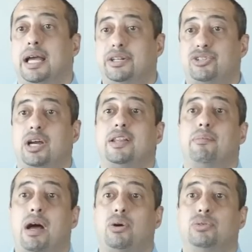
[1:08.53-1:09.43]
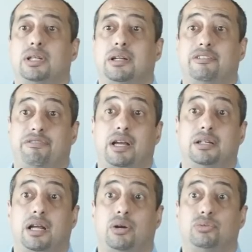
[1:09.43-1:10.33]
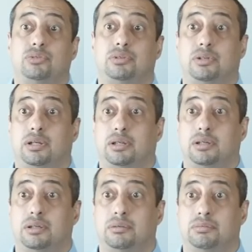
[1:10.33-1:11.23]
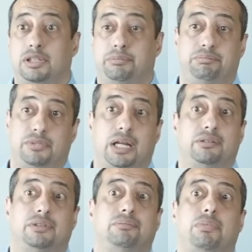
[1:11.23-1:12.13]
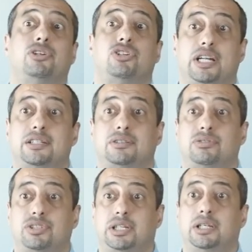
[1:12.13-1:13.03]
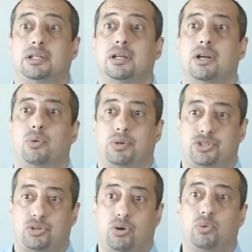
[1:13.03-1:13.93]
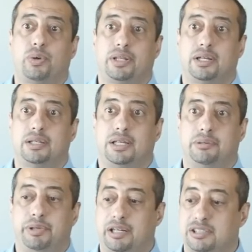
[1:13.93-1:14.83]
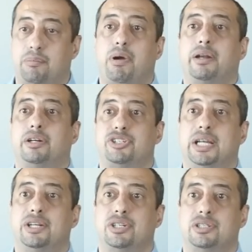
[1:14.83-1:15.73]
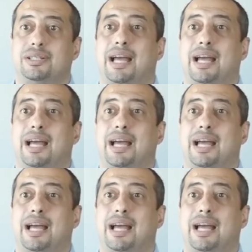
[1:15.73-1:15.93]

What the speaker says: and try them out, and then find out kind of a punch list to see what's wrong with it and make some minor changes.